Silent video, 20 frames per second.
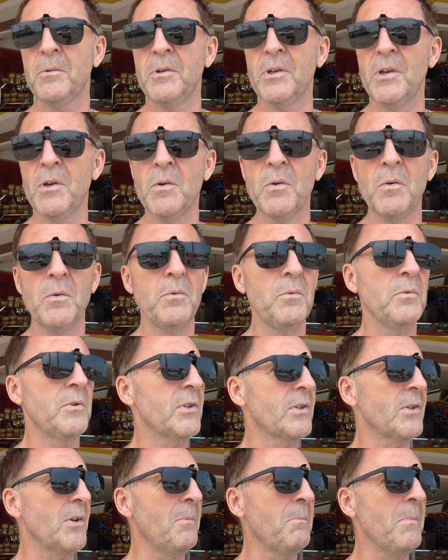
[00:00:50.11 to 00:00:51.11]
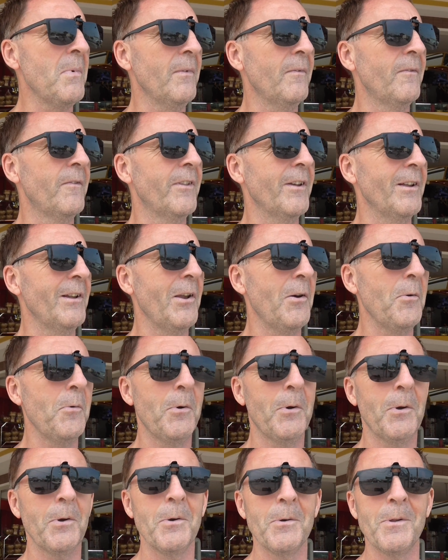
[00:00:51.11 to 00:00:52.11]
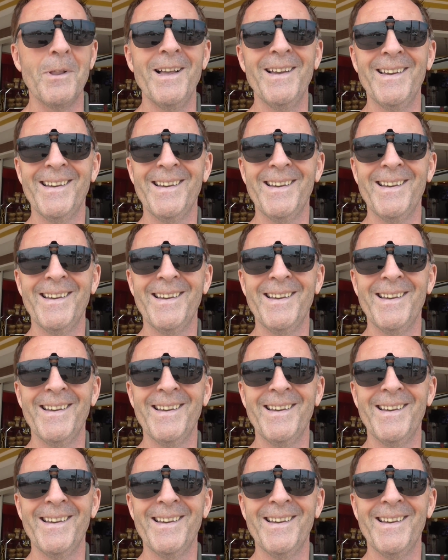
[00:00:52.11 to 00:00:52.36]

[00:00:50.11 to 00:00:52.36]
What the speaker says: you some of the local